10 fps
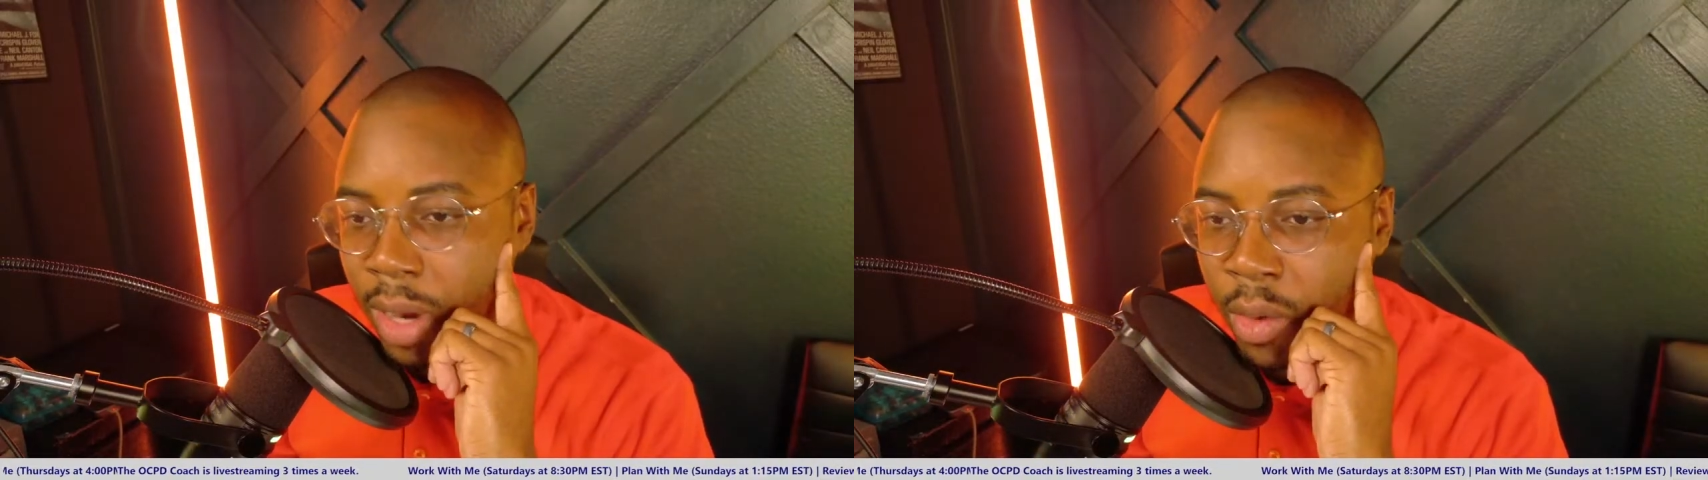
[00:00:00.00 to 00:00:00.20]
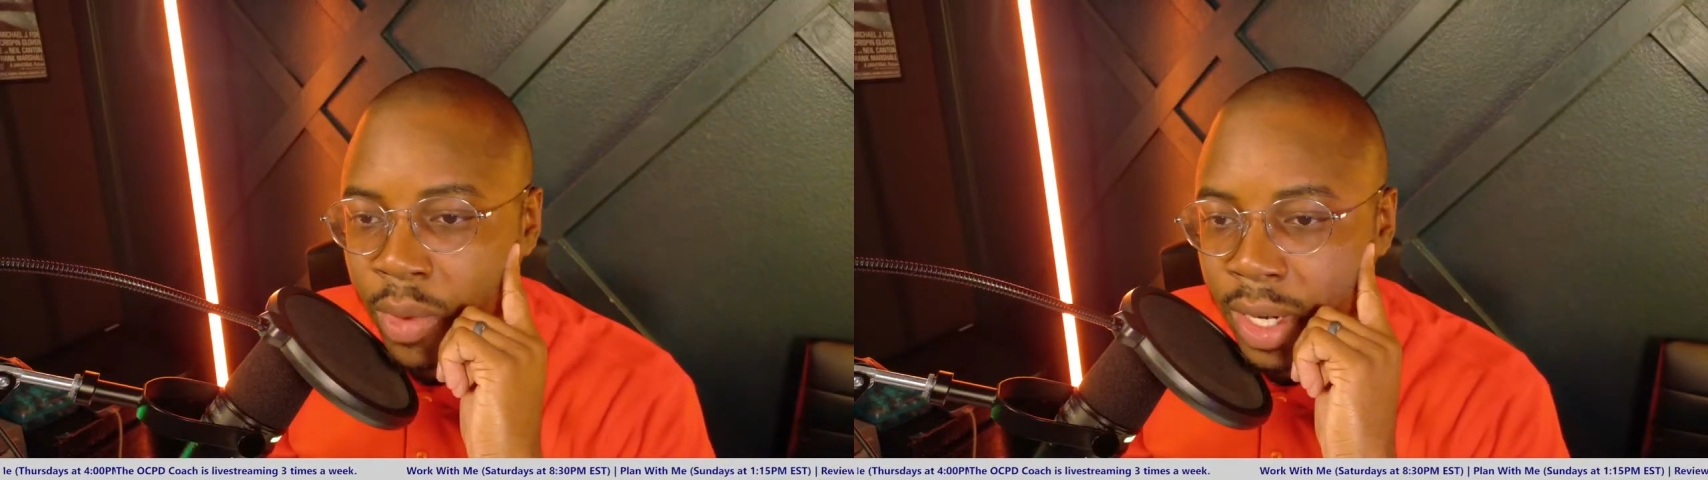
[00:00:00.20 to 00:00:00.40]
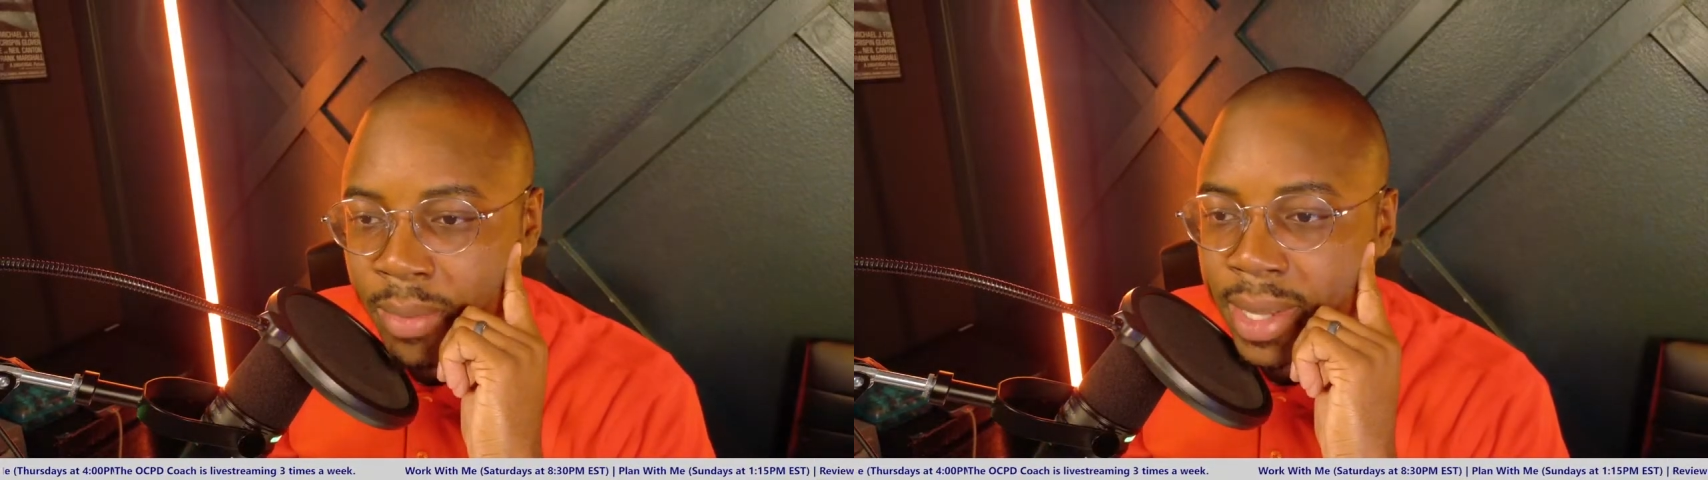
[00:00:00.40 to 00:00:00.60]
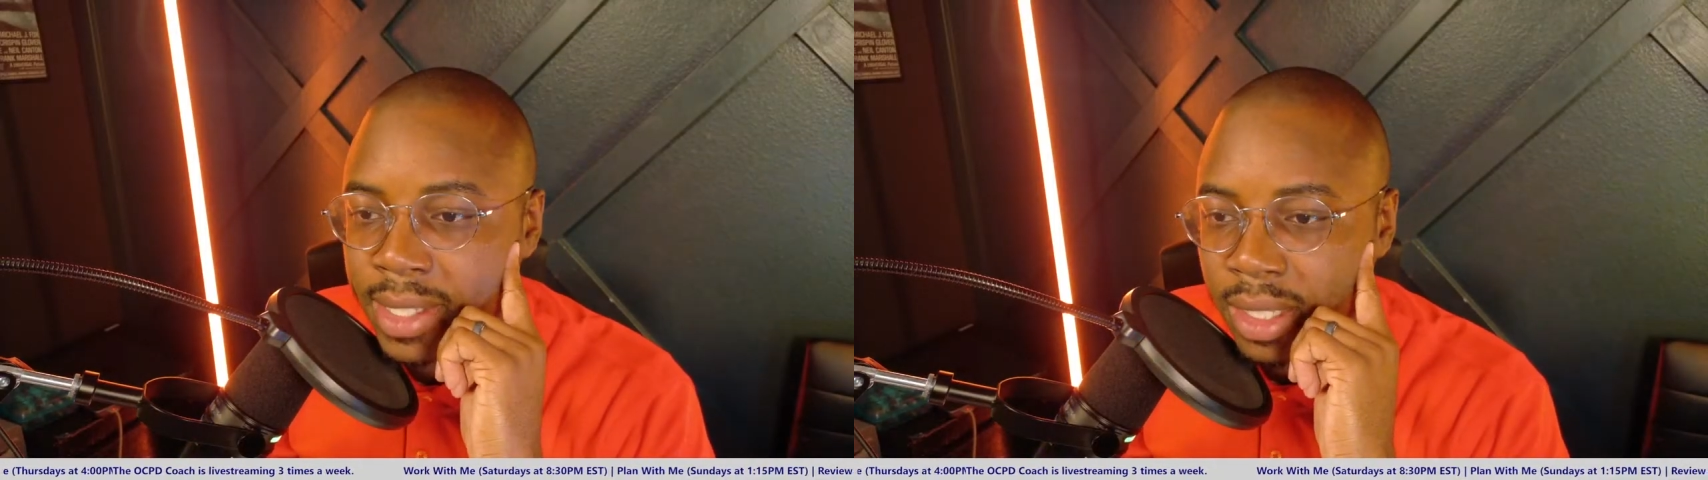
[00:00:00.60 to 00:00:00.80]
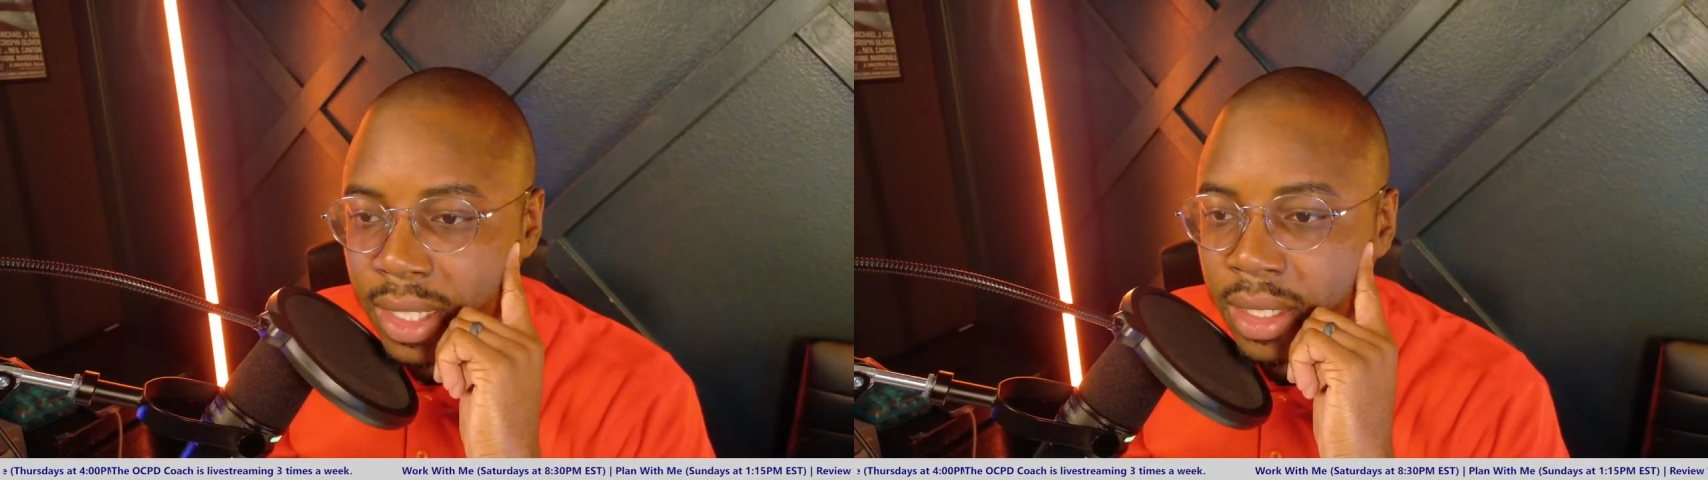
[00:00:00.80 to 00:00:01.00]
ready
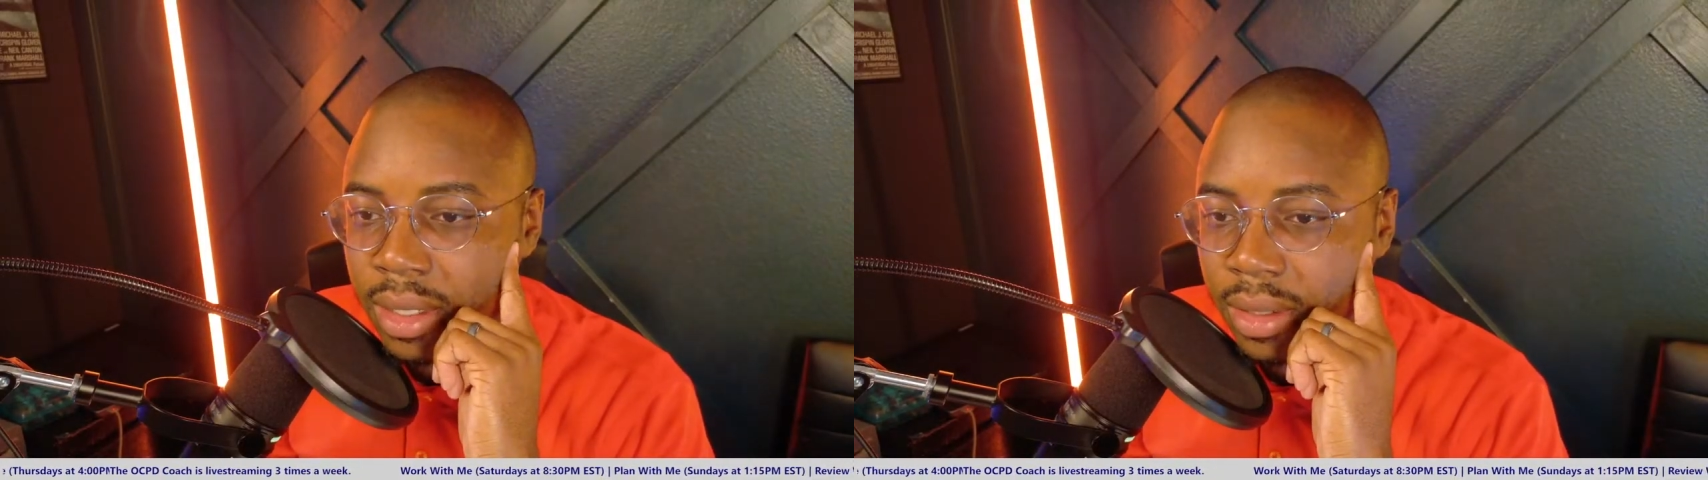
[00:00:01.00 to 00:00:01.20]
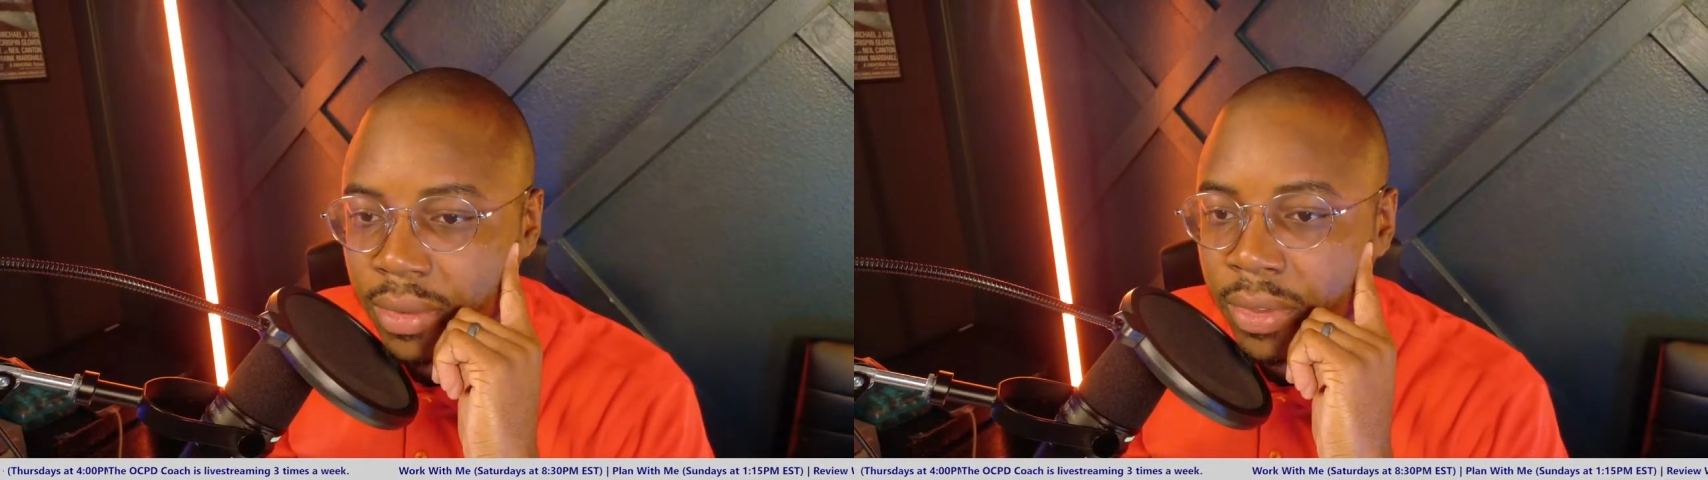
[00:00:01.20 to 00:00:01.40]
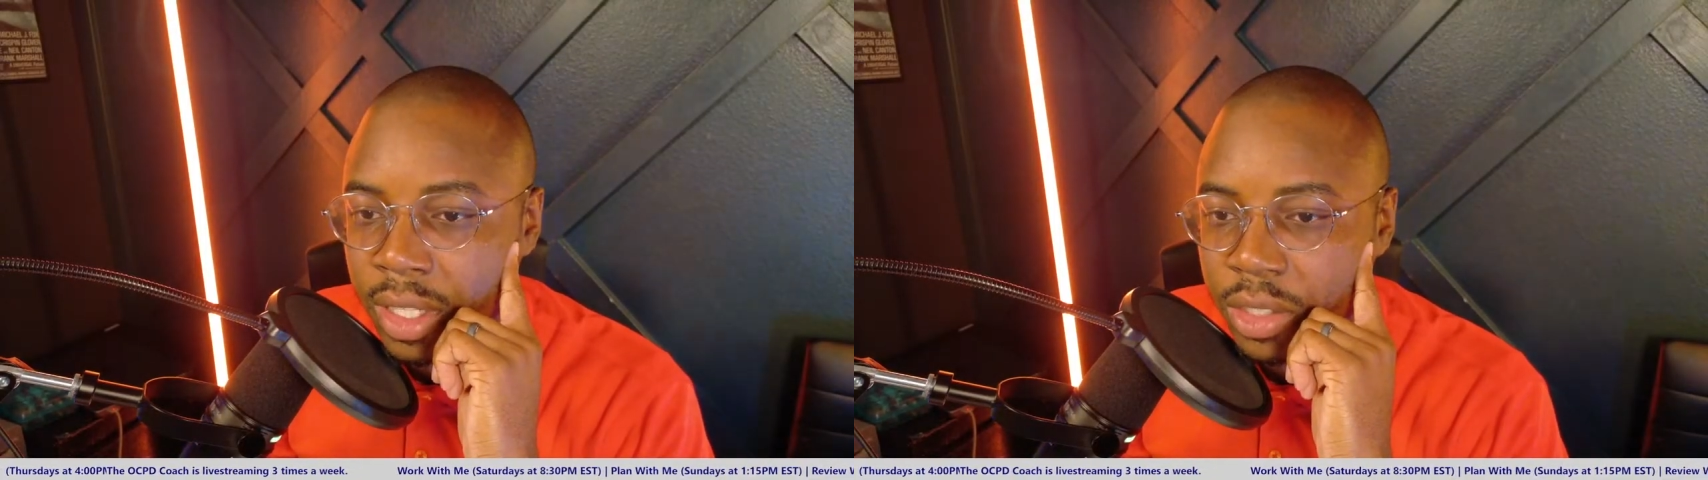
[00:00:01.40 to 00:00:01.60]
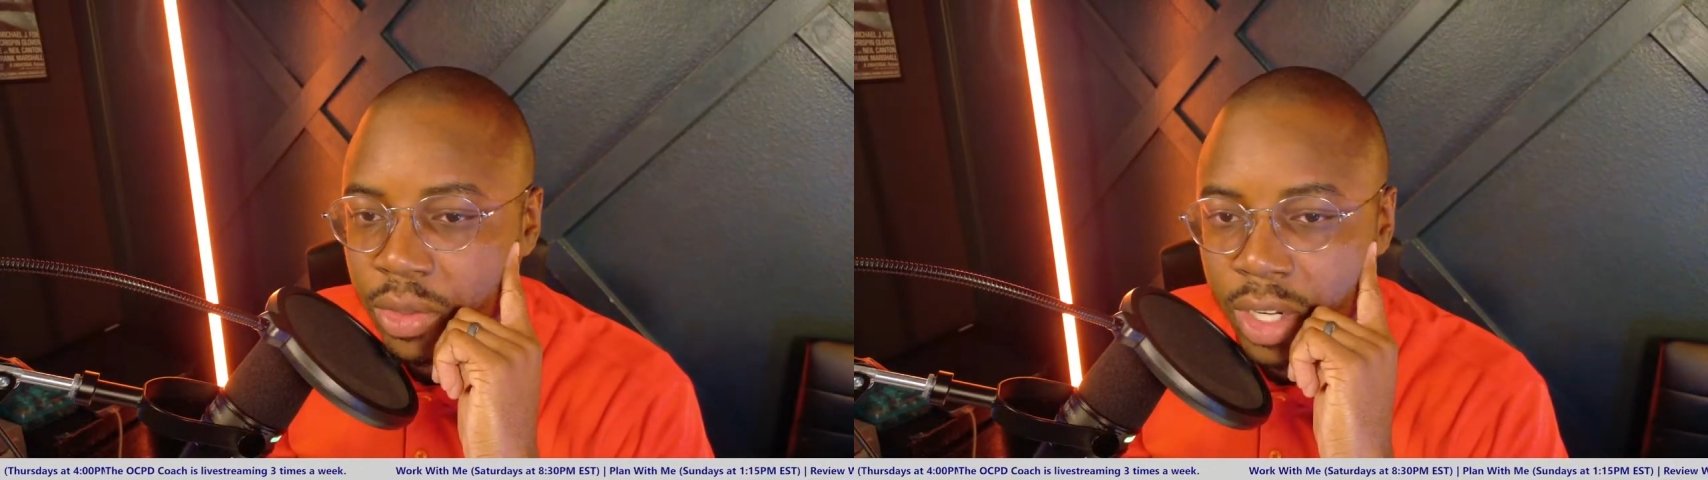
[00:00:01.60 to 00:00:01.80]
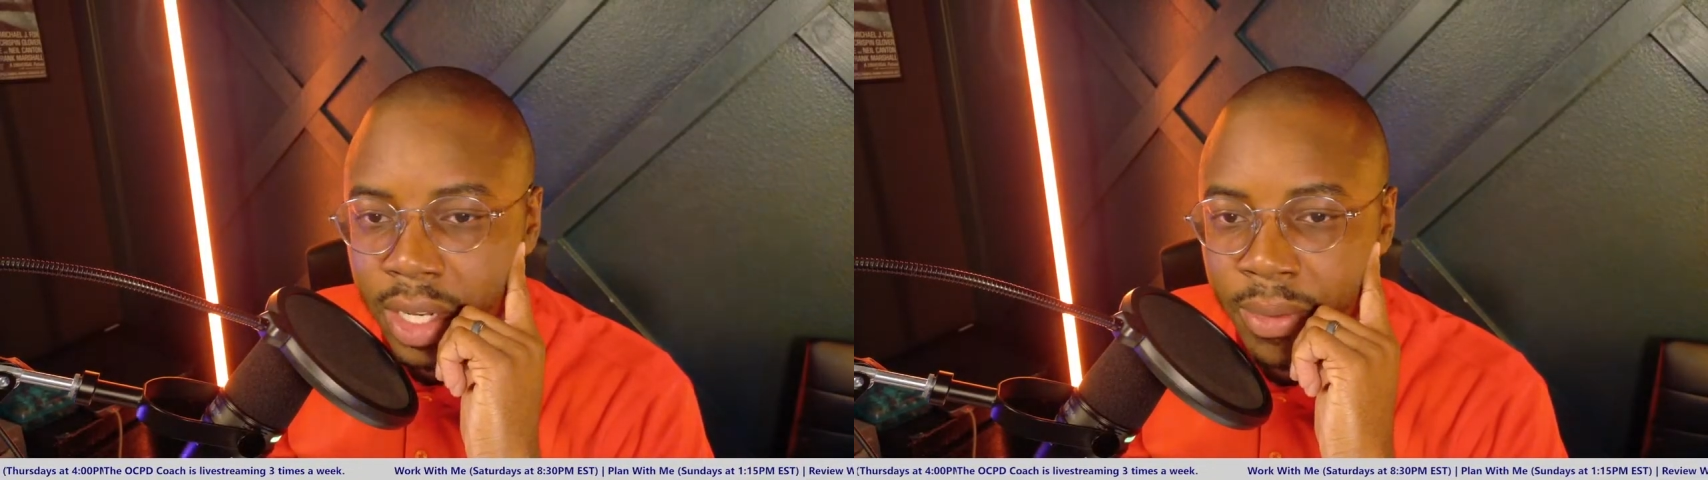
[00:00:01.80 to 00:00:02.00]
mentally for this
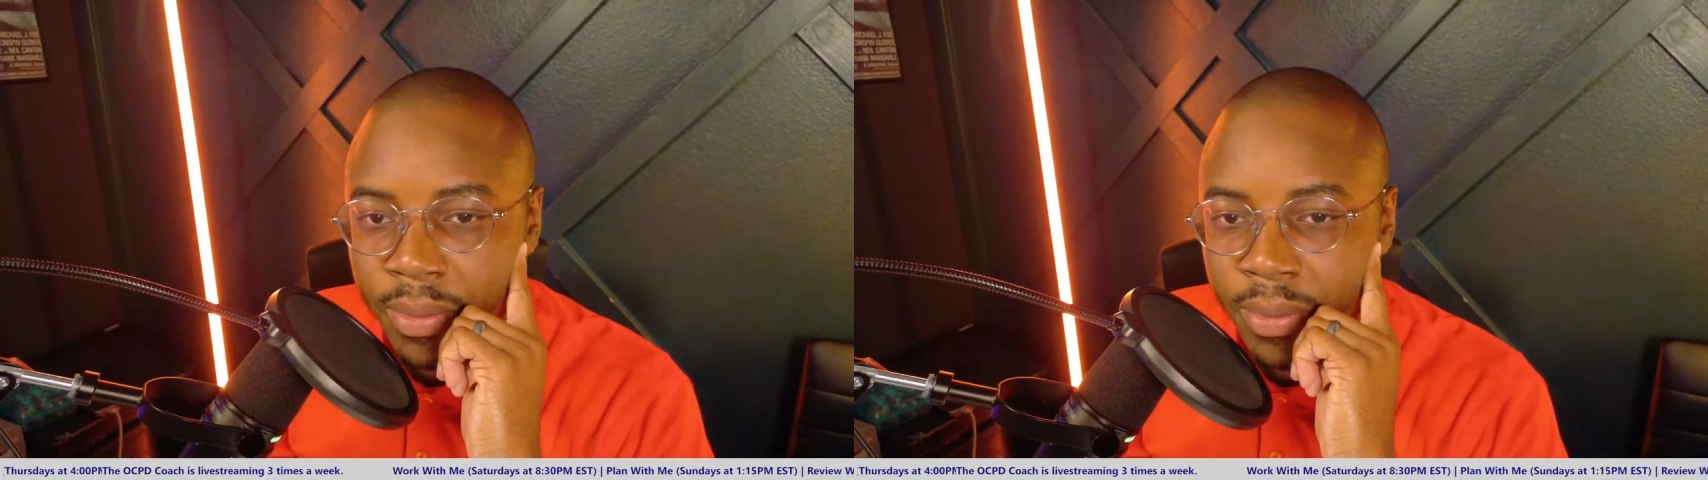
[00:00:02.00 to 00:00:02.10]
stream.